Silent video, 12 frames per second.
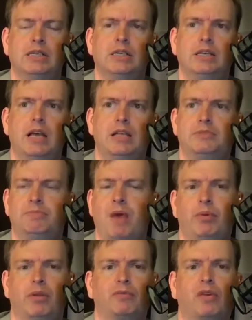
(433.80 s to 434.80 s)
It's
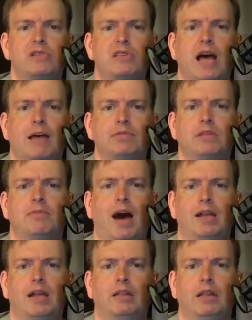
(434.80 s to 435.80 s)
maybe the first time
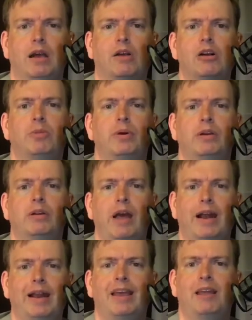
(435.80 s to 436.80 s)
somebody in the Urban
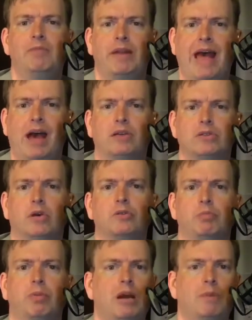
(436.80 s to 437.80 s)
and Kidman household's
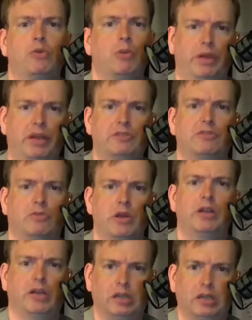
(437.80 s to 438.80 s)
been up on the big
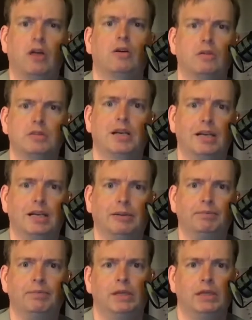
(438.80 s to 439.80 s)
screen in a long time.
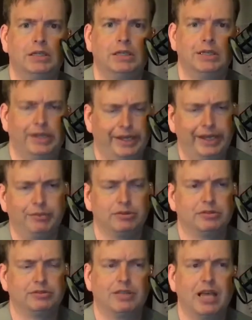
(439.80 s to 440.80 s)
That
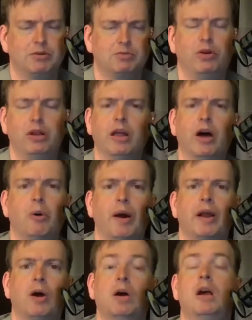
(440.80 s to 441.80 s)
was pretty low, I
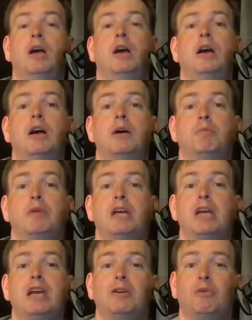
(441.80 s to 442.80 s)
know.
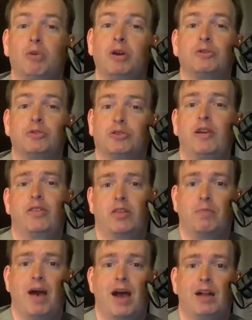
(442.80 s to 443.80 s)
The real truth of the
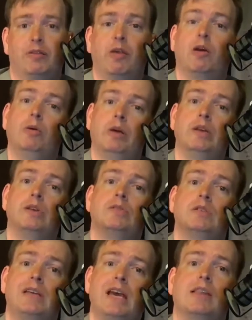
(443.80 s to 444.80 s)
matter, though, is
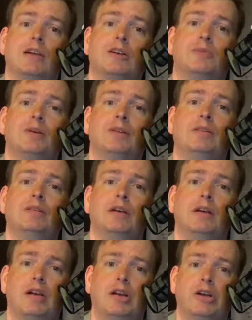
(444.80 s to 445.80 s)
Keith Urban,
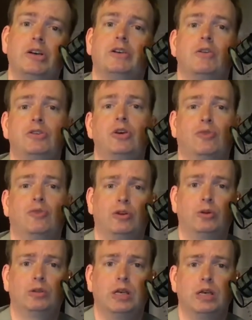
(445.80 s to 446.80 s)
good on you for
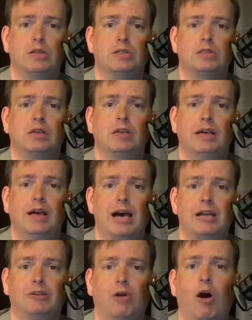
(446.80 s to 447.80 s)
doing this. I
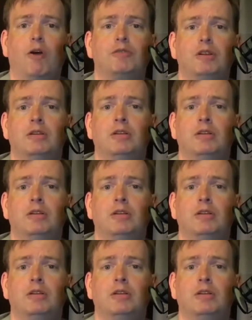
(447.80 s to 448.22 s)
don't often